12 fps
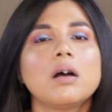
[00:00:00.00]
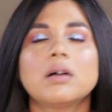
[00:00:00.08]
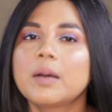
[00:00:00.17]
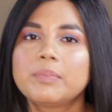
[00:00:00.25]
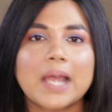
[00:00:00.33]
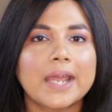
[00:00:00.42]

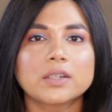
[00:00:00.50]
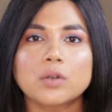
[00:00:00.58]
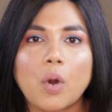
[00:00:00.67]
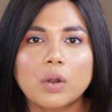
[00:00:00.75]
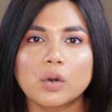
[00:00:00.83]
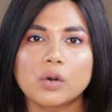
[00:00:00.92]
apply it
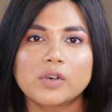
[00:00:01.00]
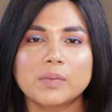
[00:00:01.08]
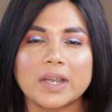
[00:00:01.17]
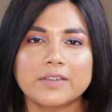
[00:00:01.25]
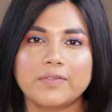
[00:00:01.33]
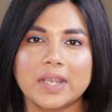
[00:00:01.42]
all over
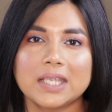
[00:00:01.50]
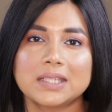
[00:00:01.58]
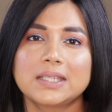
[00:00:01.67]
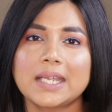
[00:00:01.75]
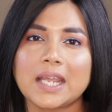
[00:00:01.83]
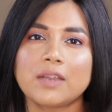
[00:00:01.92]
my face.
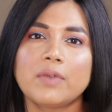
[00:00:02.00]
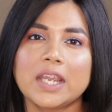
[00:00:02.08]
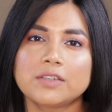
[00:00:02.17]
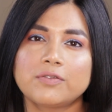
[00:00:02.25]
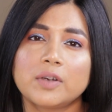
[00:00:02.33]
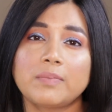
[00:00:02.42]
Then I
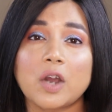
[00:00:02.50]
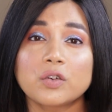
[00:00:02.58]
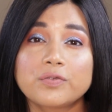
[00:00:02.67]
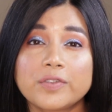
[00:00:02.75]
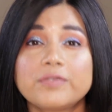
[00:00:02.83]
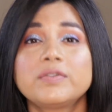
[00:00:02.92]
wait for
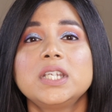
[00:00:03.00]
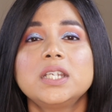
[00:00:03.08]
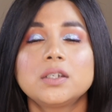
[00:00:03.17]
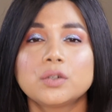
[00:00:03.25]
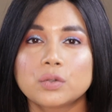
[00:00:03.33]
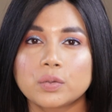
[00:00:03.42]
about
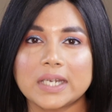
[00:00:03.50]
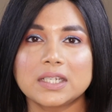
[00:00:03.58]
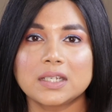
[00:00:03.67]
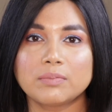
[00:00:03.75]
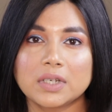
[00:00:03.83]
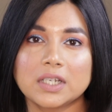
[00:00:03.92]
15 to
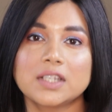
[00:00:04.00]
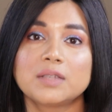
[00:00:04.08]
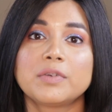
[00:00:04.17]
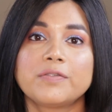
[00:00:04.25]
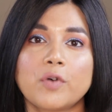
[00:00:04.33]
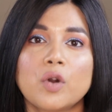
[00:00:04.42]
20 minutes
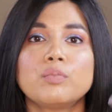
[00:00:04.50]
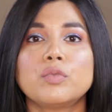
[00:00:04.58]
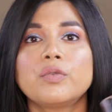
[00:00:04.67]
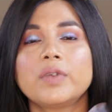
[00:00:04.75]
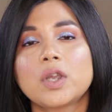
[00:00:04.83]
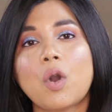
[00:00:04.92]
before
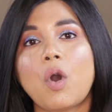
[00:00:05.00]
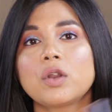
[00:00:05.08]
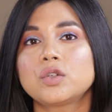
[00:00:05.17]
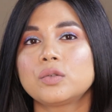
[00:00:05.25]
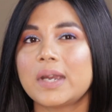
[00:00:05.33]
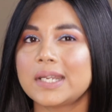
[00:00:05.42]
moving
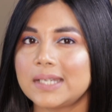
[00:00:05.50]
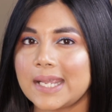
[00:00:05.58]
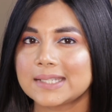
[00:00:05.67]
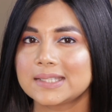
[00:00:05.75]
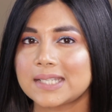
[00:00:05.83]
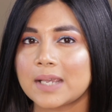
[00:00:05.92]
on to my
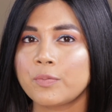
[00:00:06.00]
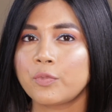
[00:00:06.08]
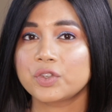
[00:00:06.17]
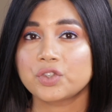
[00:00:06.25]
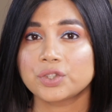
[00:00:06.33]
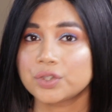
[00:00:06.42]
next step,
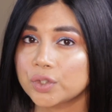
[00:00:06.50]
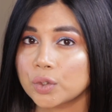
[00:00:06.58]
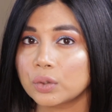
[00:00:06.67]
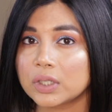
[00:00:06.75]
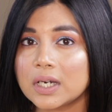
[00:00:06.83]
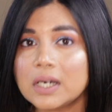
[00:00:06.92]
which is
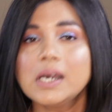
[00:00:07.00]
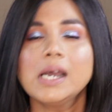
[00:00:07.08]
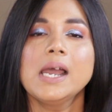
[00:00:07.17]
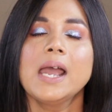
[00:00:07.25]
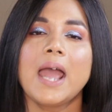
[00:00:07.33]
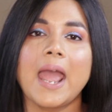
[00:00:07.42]
toner.
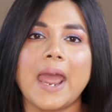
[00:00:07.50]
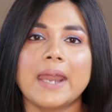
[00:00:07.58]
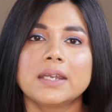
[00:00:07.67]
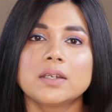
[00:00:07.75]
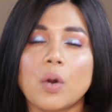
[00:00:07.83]
And